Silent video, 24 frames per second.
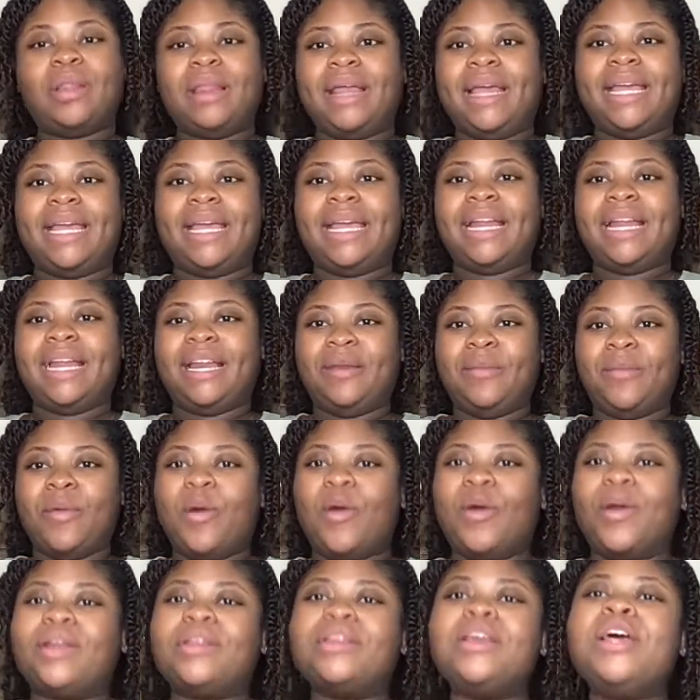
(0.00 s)
like it
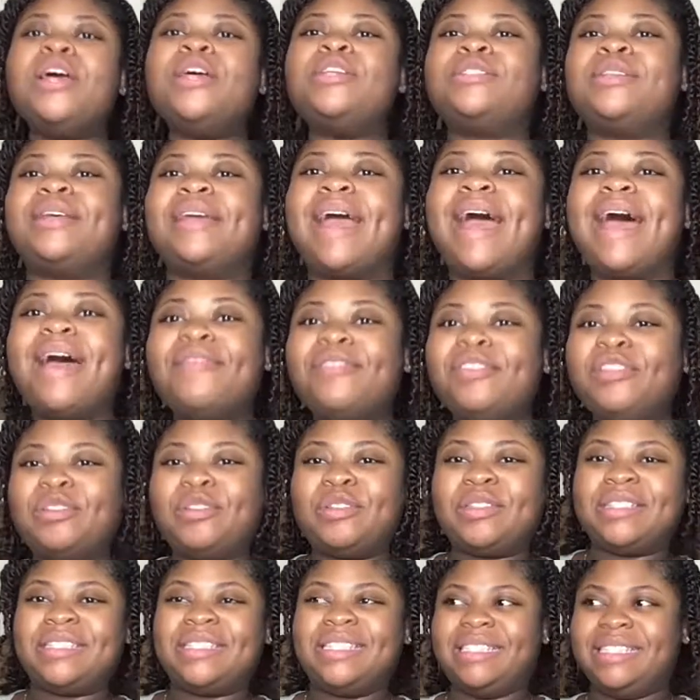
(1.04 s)
anymore. so I haven't used
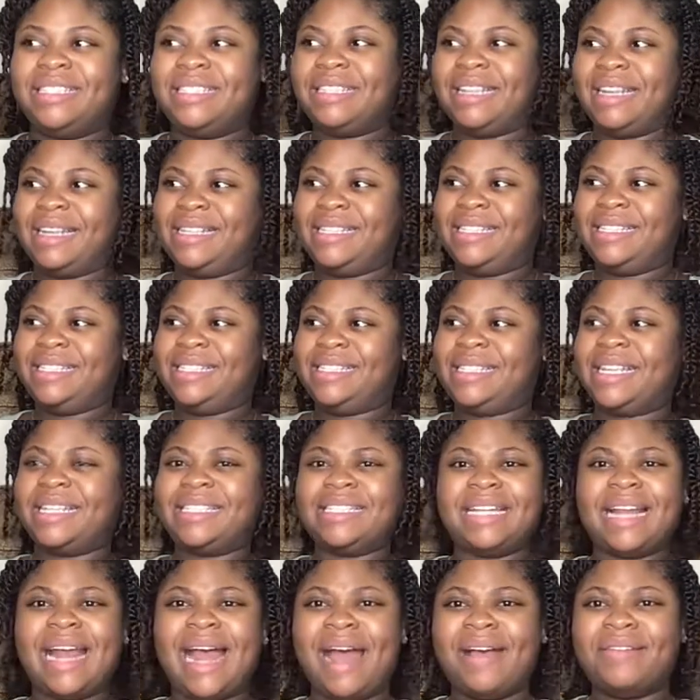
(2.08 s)
it since like six
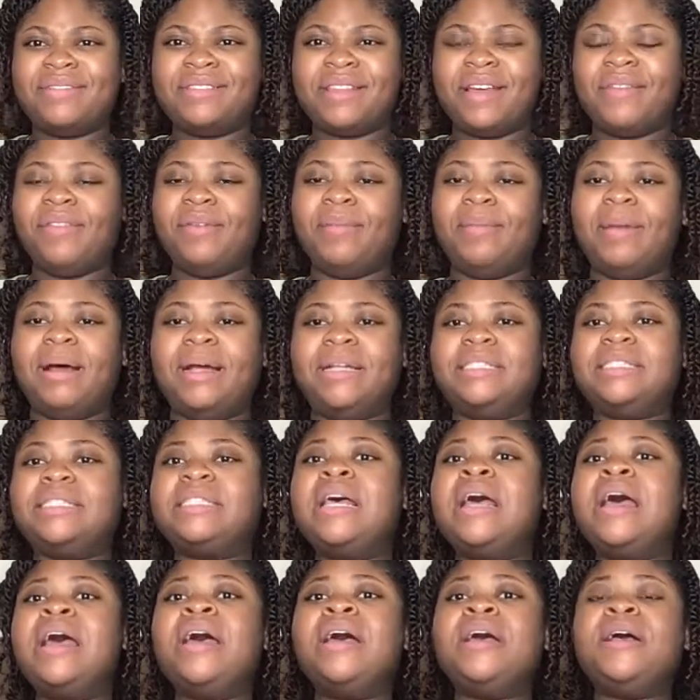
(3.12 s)
and a half, seven months.
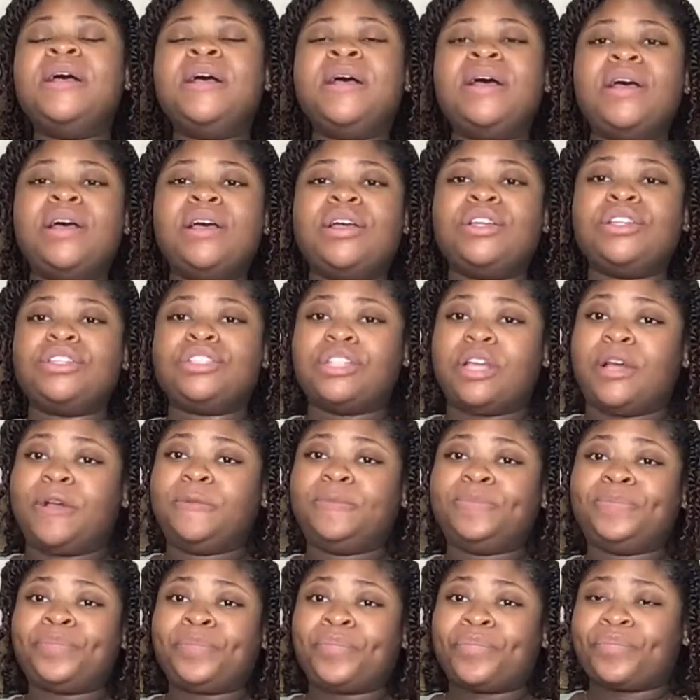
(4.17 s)

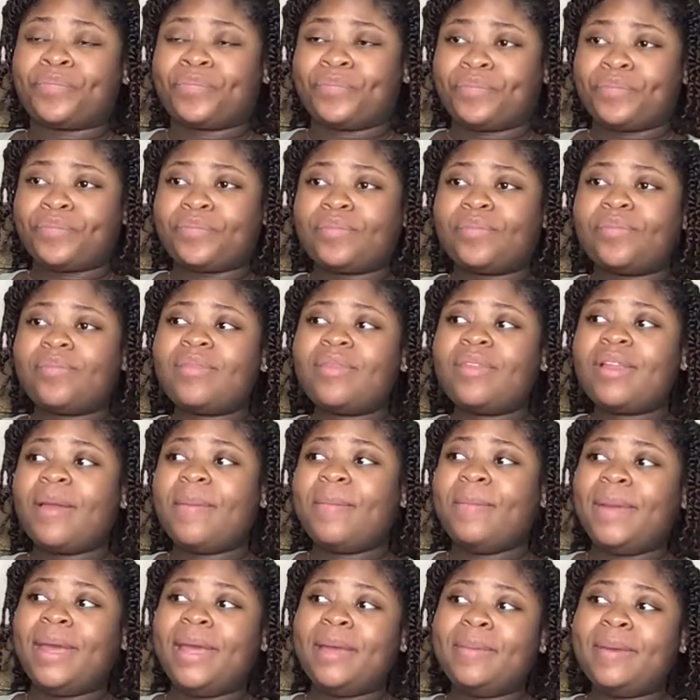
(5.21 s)
So
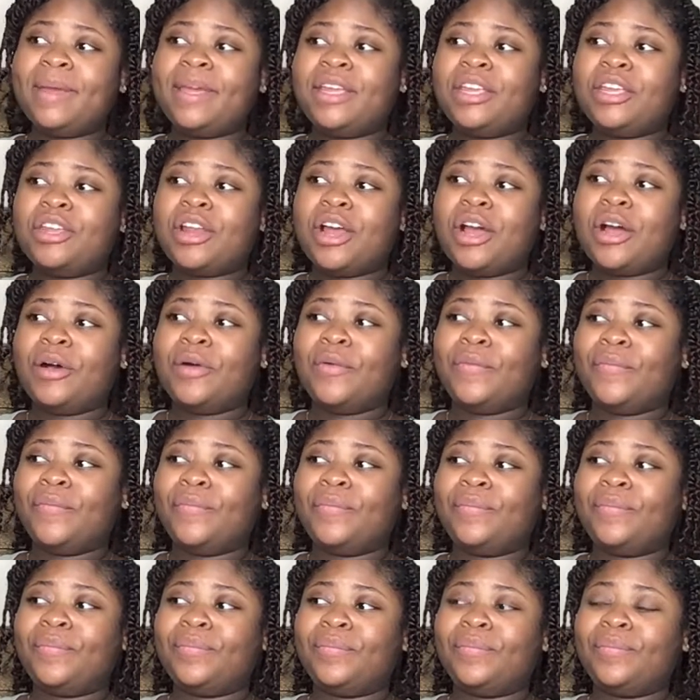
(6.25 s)
maybe, you know,
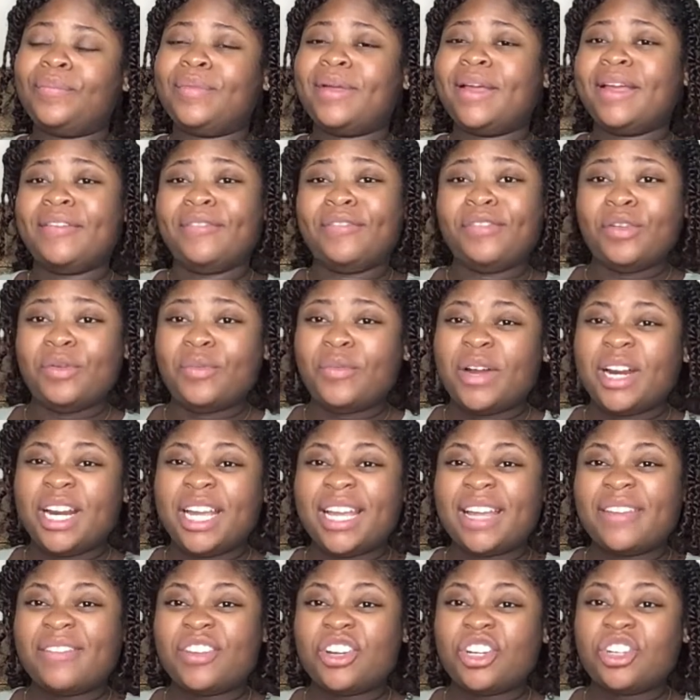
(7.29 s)
if you want to
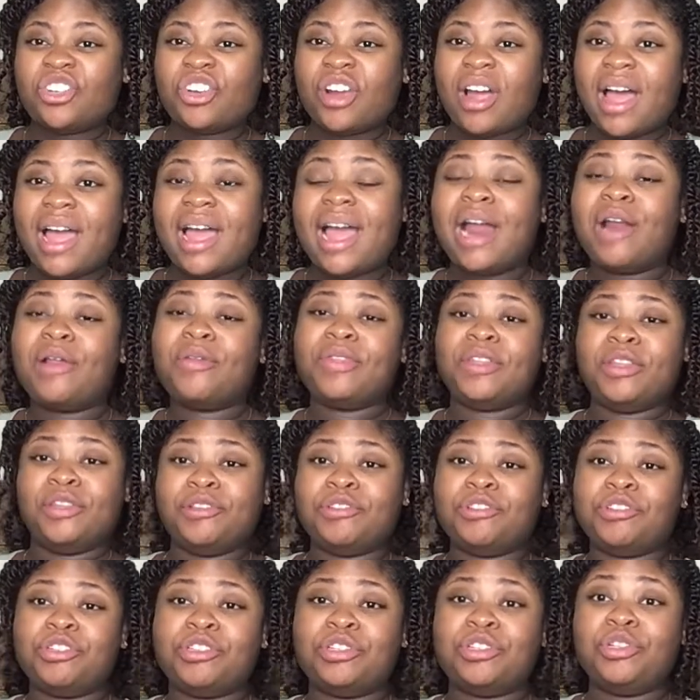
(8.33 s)
give it a try, I don't think
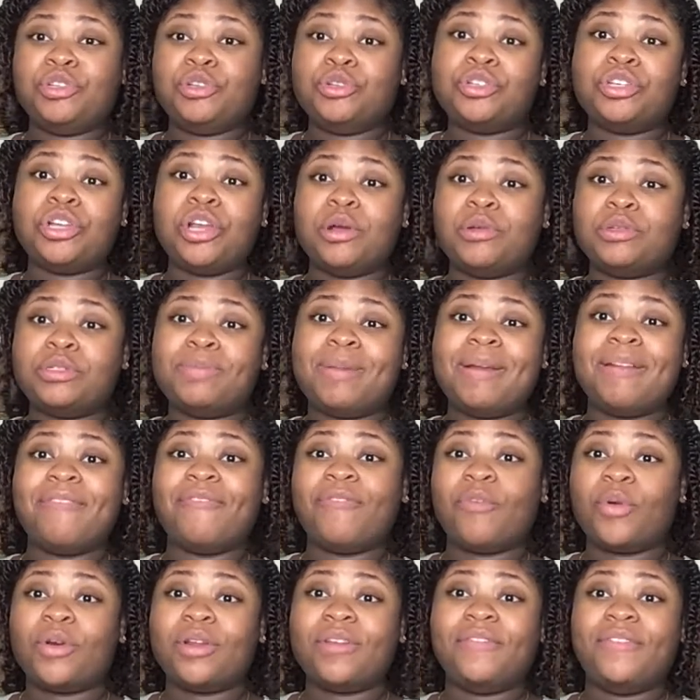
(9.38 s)
you should, you should go spend
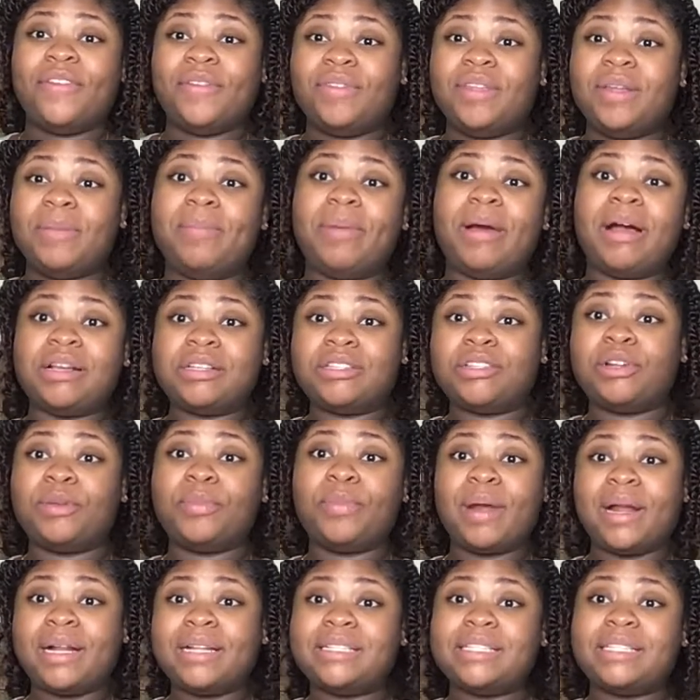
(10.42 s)
40, 50 bucks on a
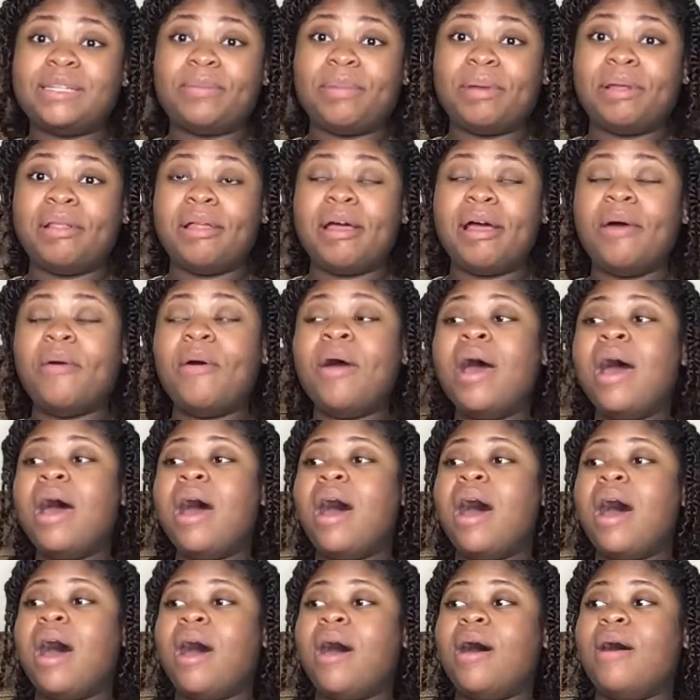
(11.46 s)
pregnancy pillow.
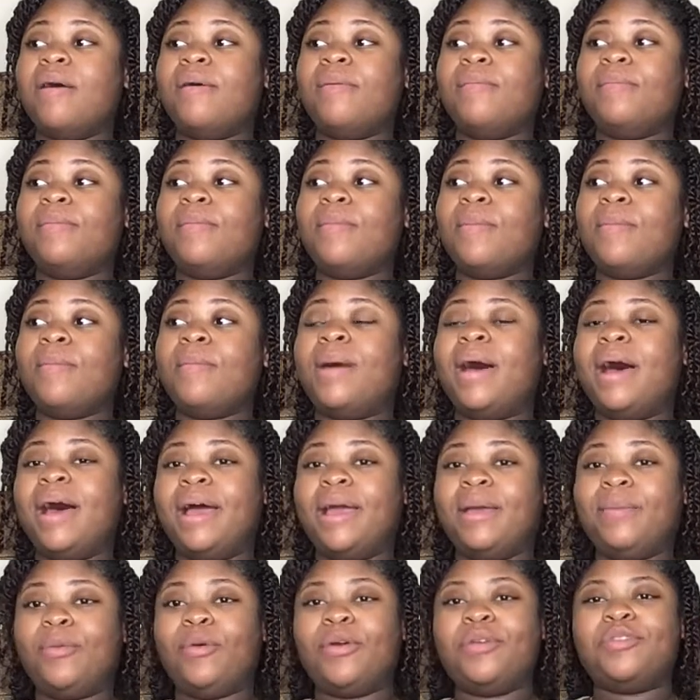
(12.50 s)
Um,
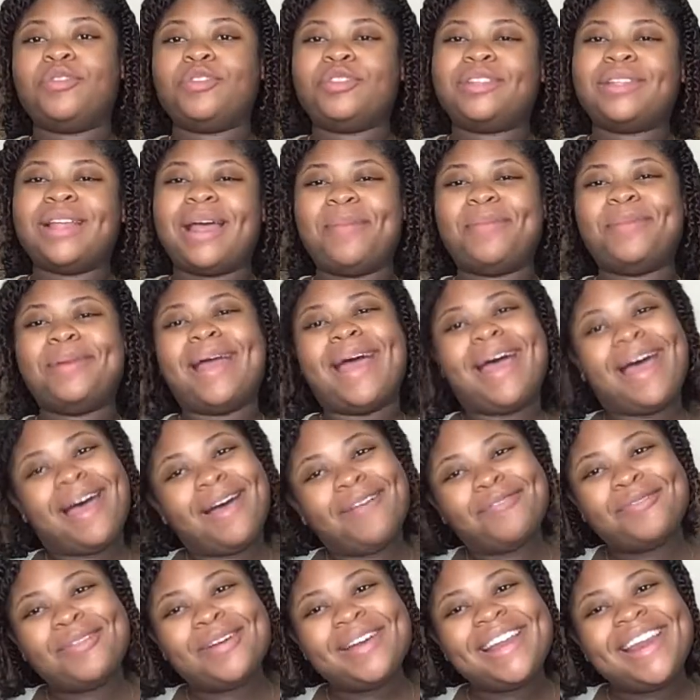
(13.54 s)
my boyfriend just happened to
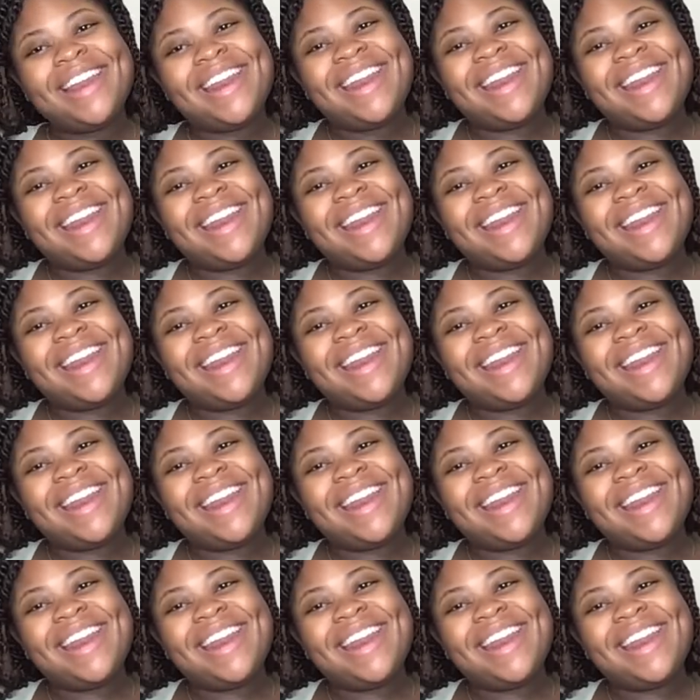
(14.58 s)
have one,